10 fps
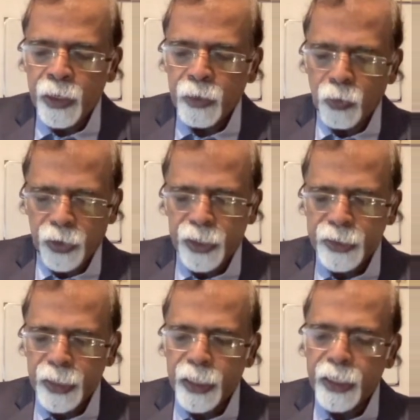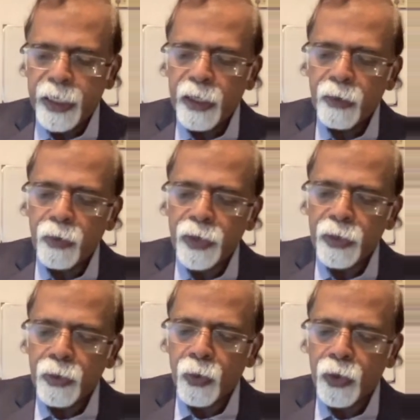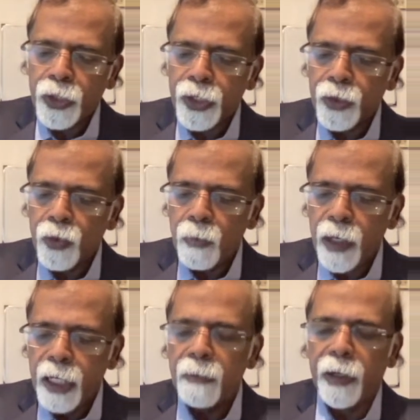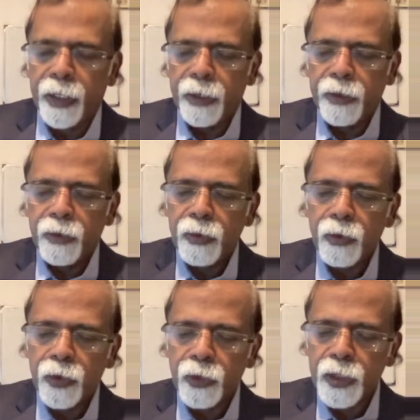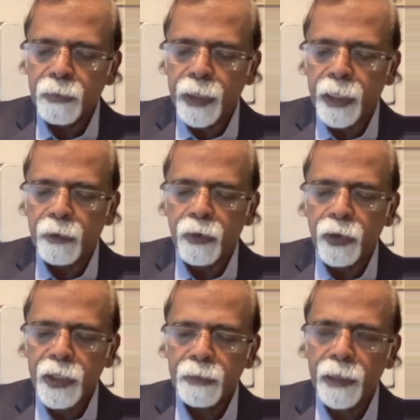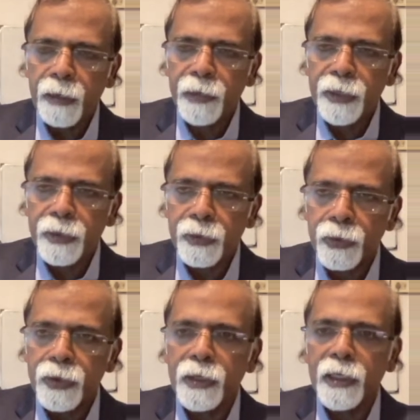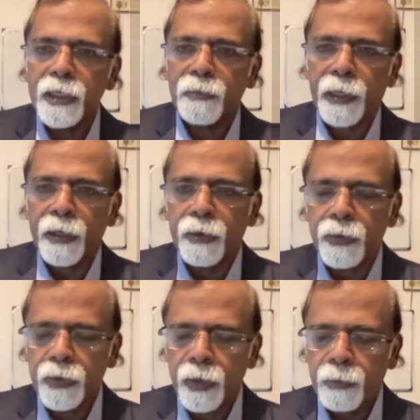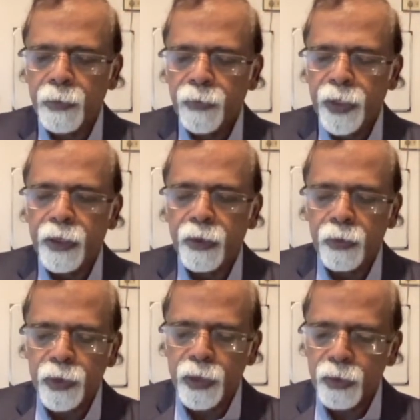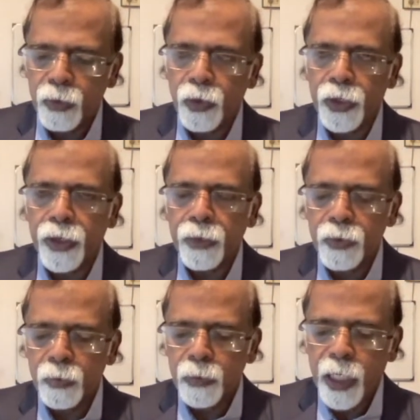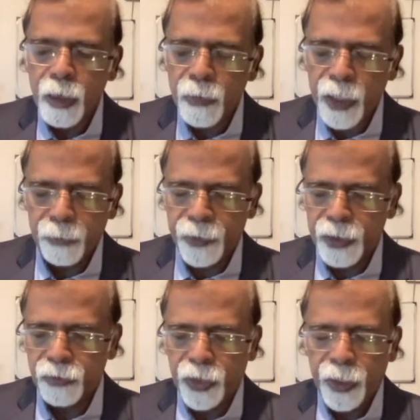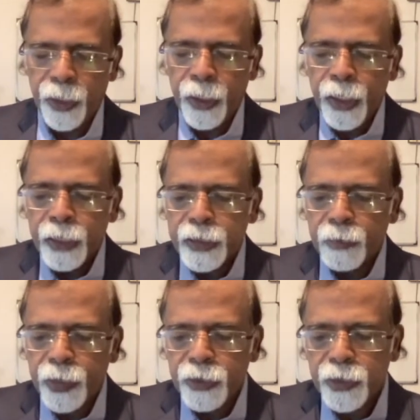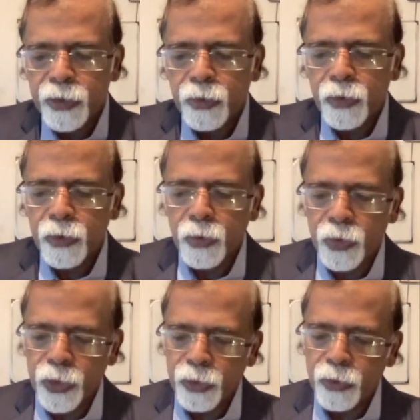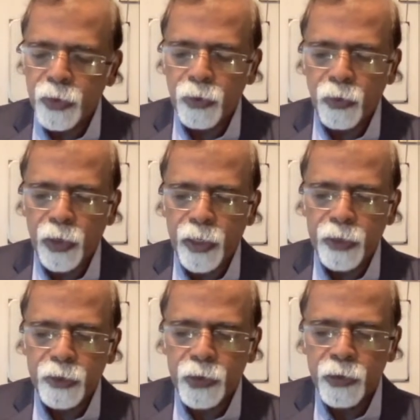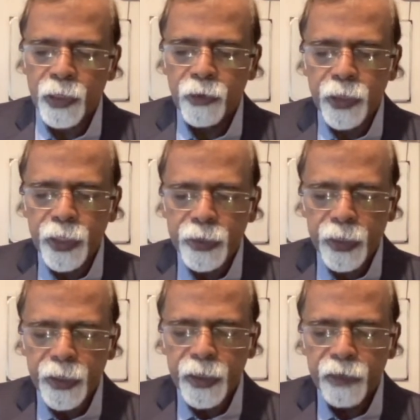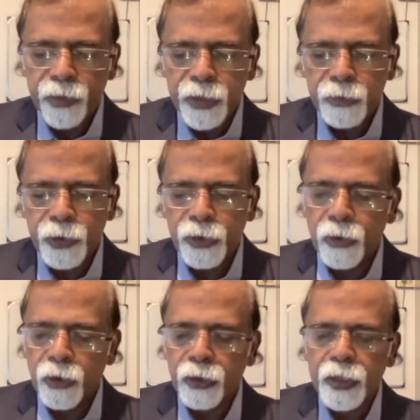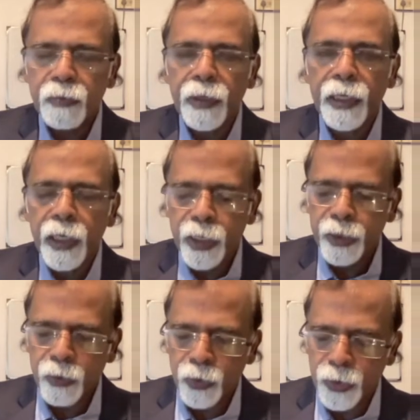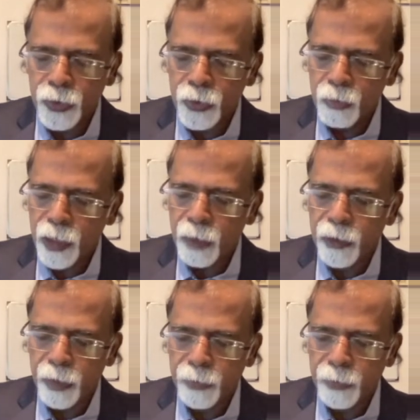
cortex and they are called the cortico-bulbar, not corticospinal. Corticospinal means it goes to the spinal cord. They are called the cortico-bulbar pathway. Sometimes it is called cortico-nuclear. So you now understand the difference between corticospinal and cortico-bulbar